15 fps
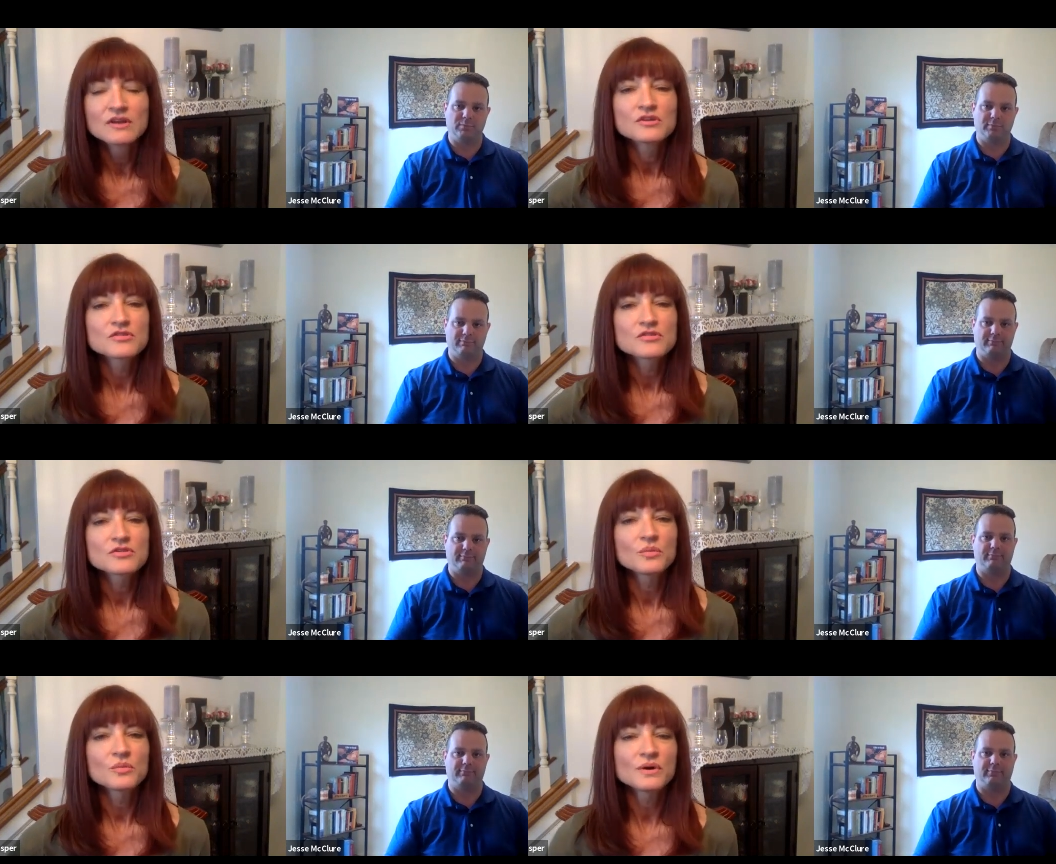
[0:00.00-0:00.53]

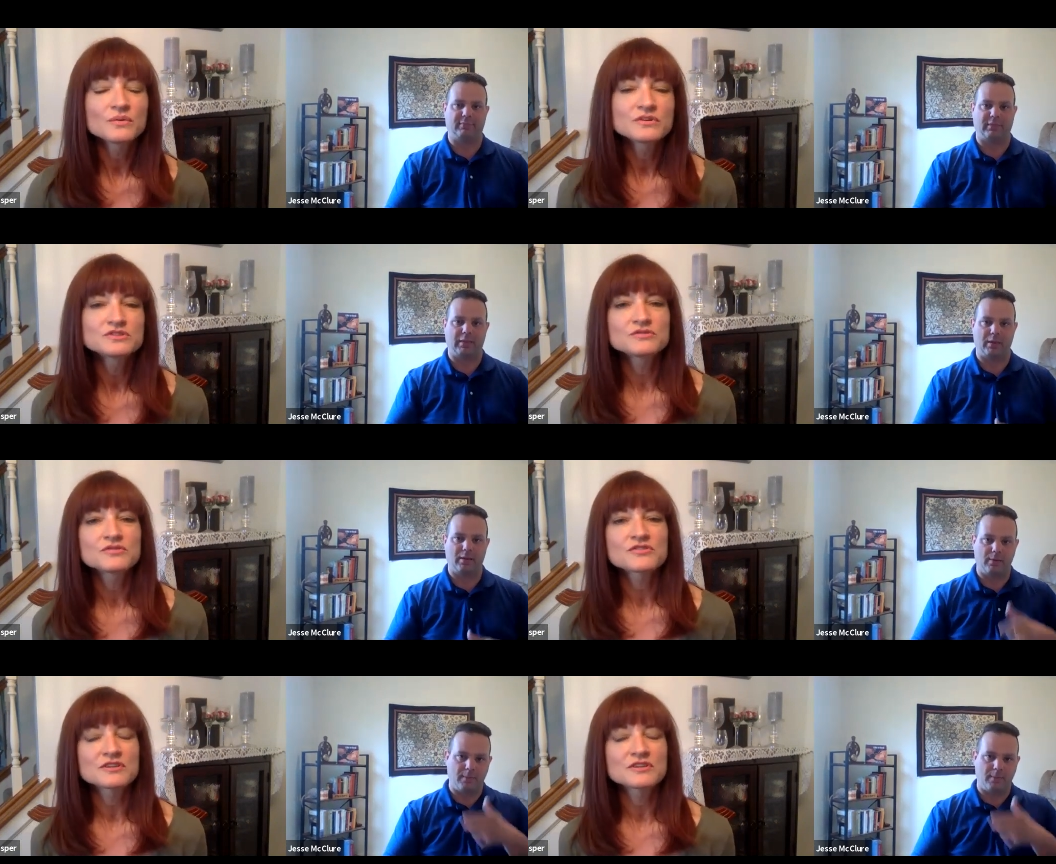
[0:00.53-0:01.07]
Speaker 1: So, what would
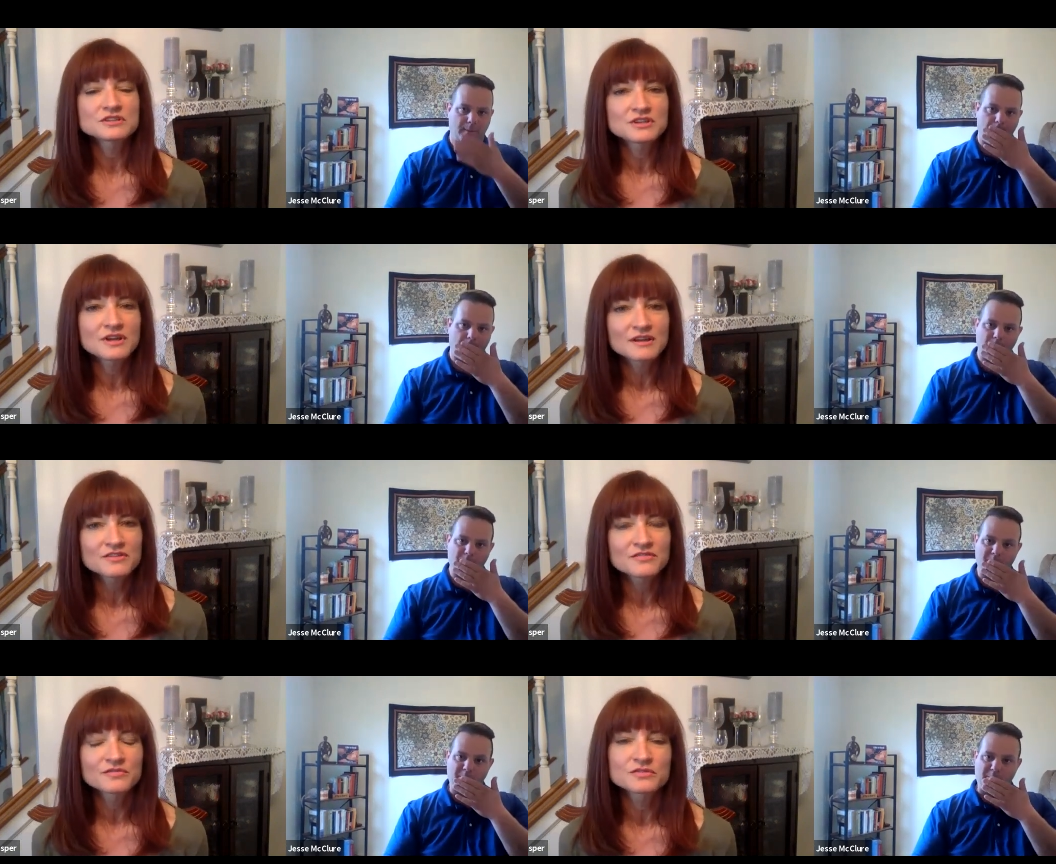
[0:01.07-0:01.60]
you
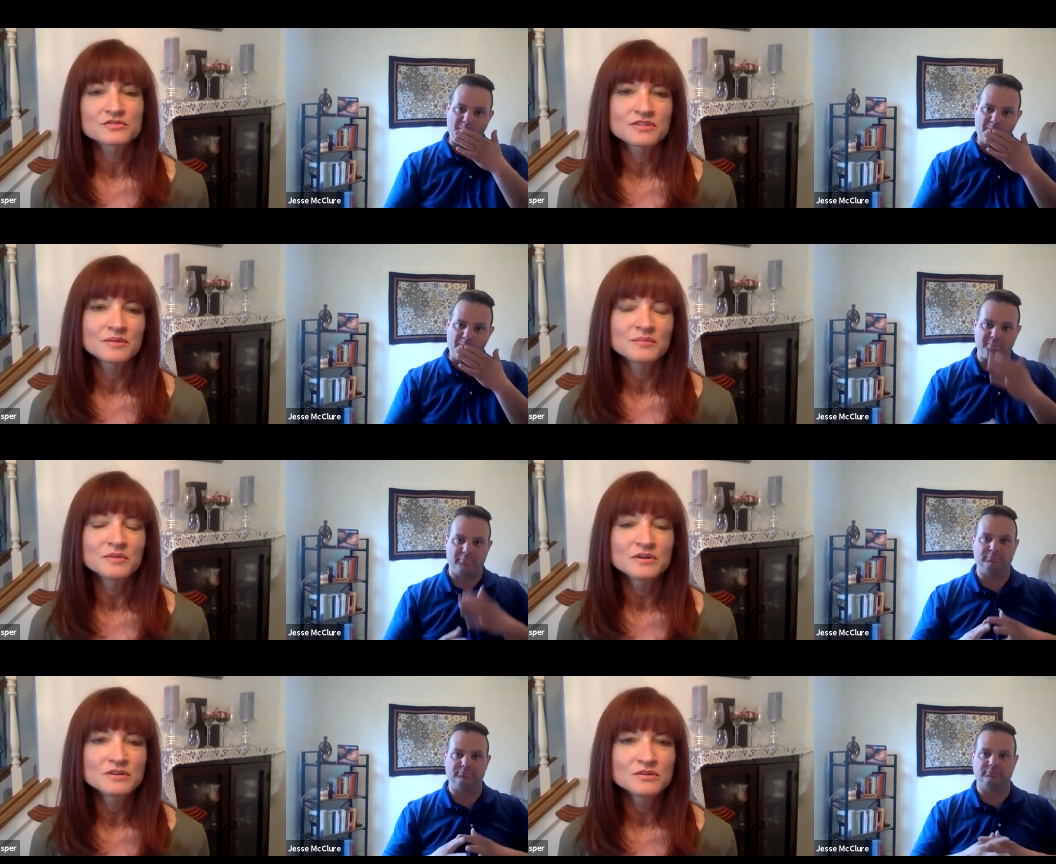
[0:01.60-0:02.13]
suggest for
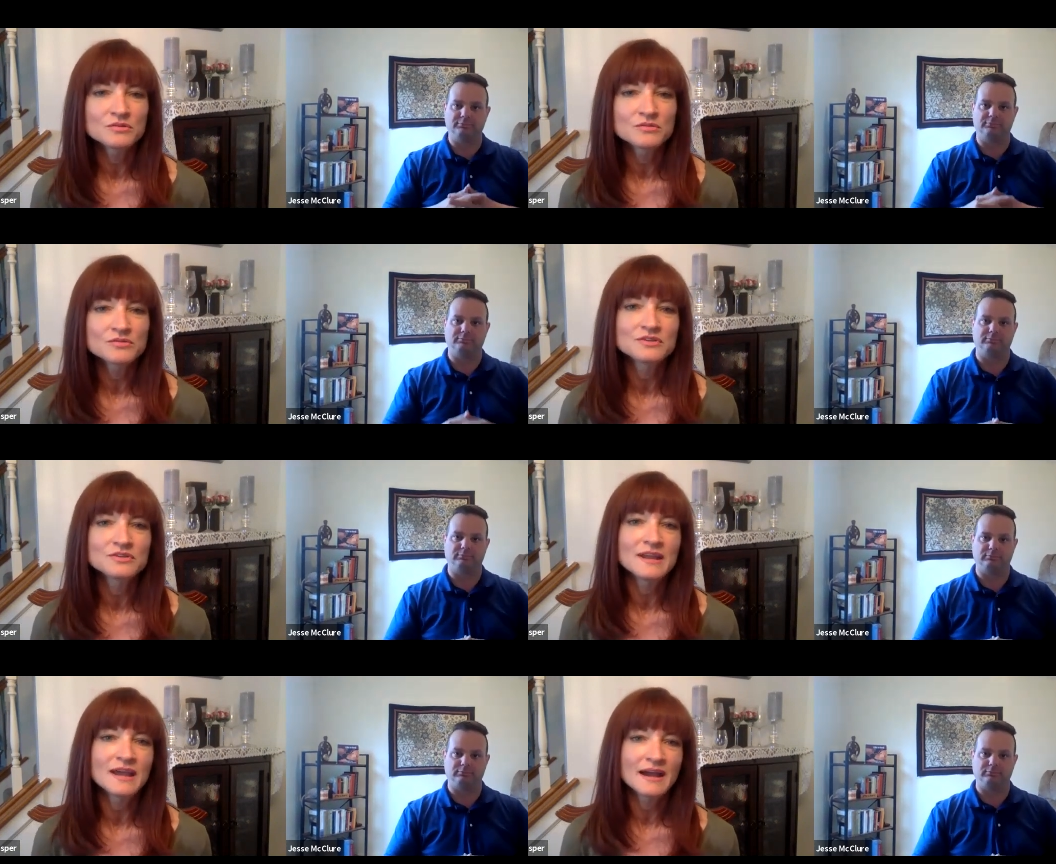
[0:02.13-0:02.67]
someone who's
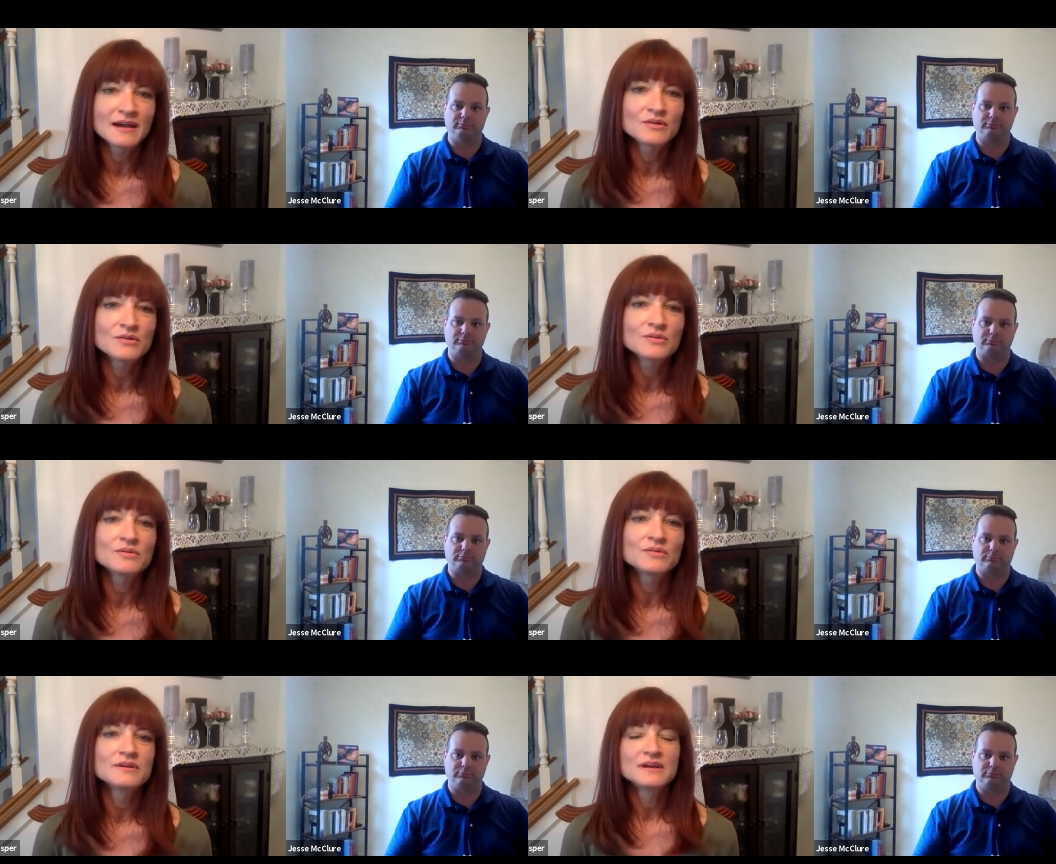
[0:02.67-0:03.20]

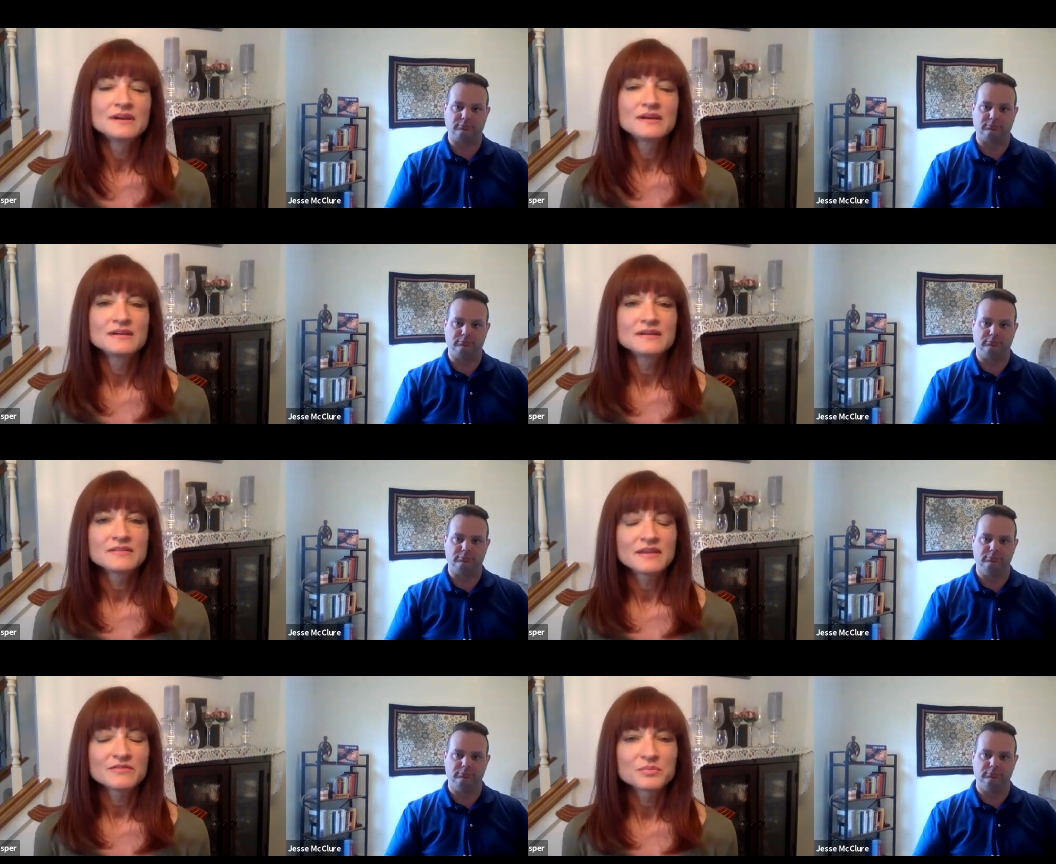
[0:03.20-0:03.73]
now?
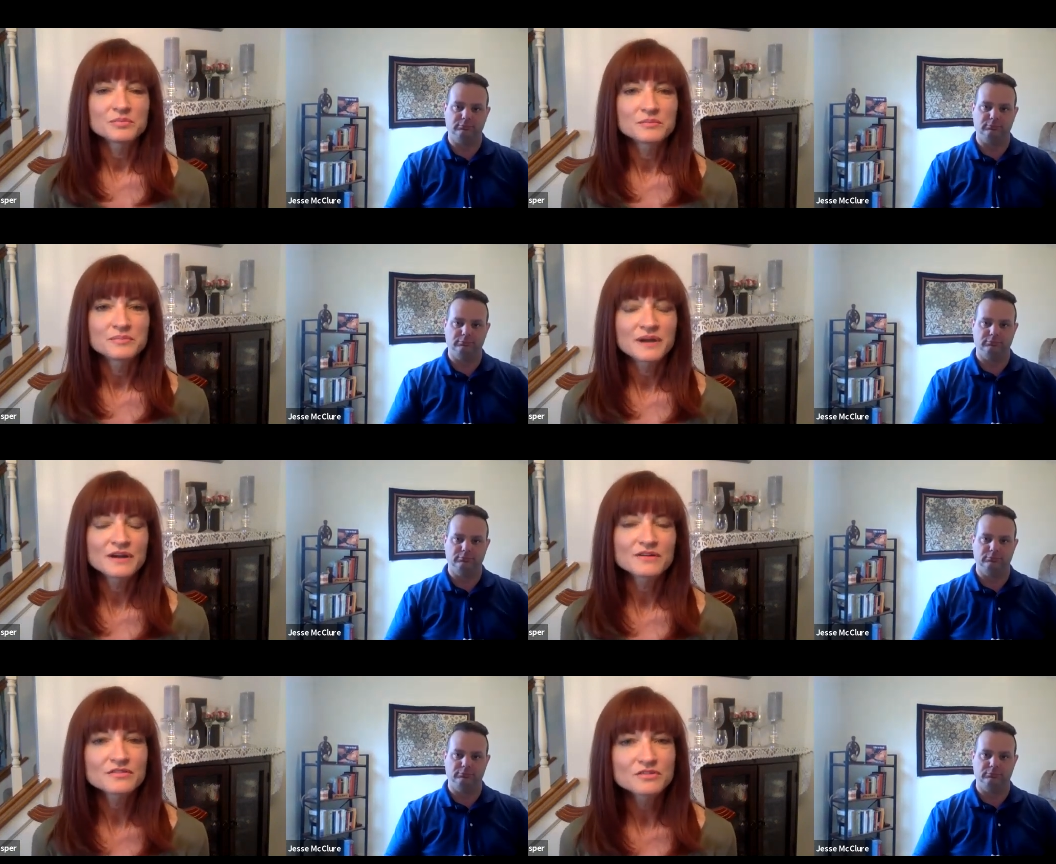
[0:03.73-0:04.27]
They've
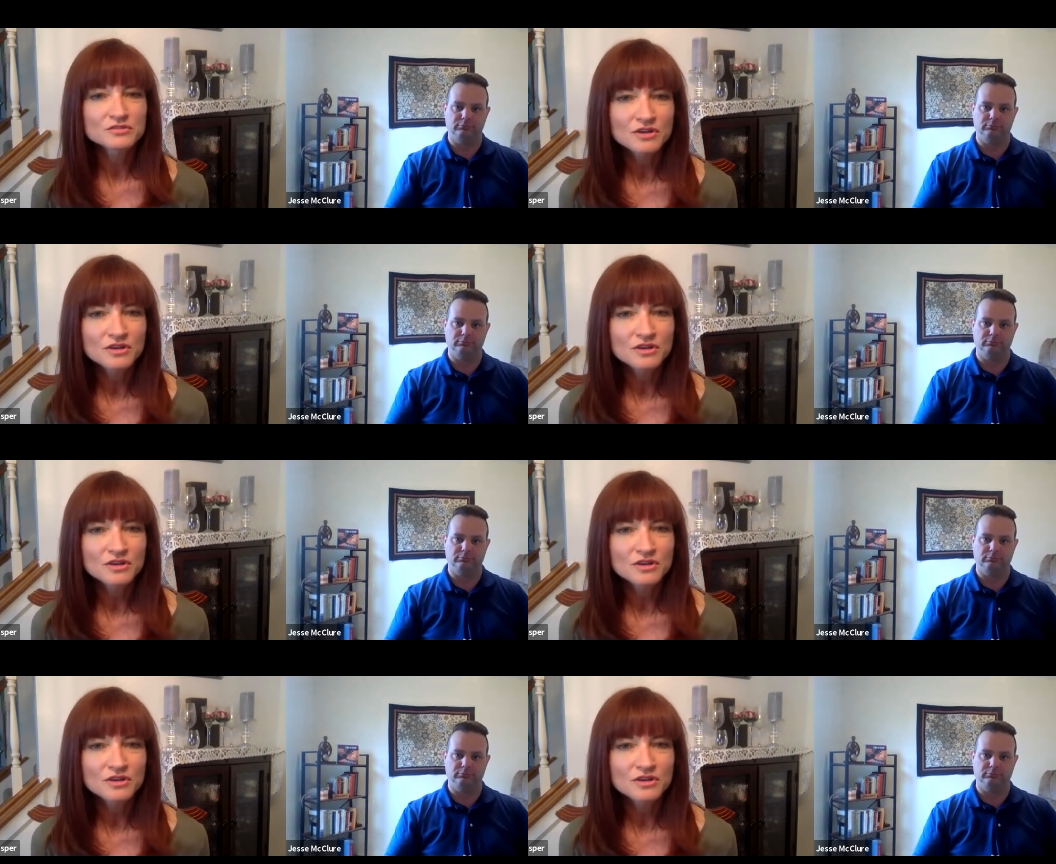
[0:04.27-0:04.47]
prepared their